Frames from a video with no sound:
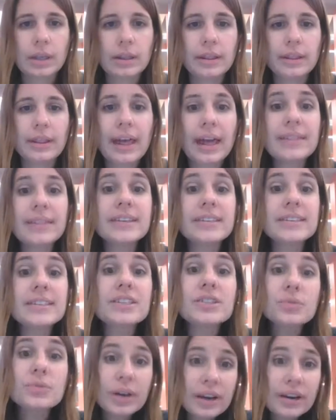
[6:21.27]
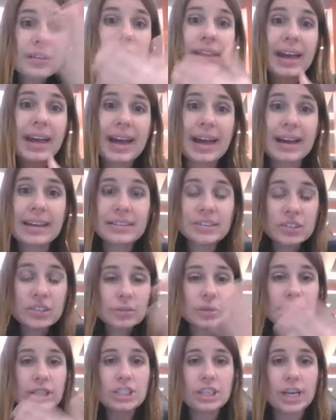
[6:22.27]
Then this is where that
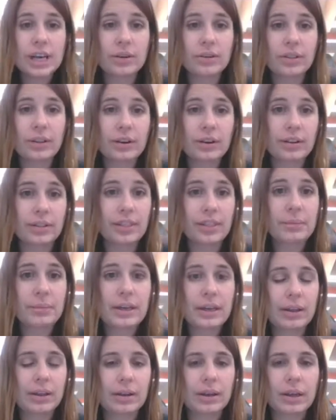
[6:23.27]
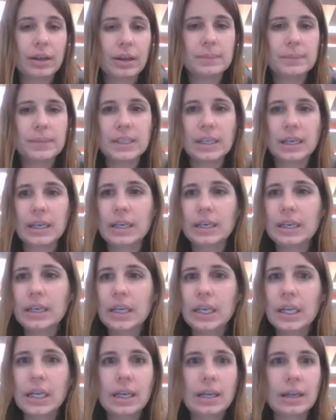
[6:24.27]
screenshot or their thumbnail comes in.
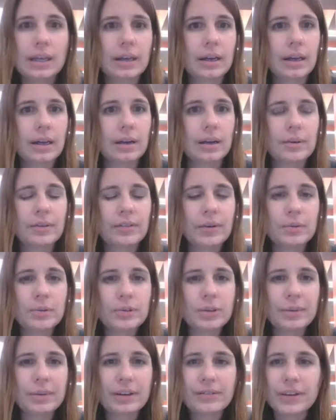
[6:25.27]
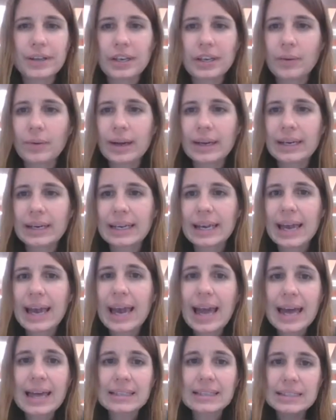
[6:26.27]
If I'm doing my video on
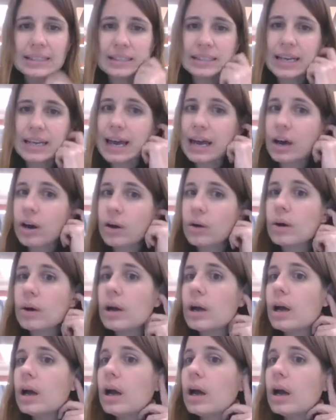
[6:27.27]
cats now,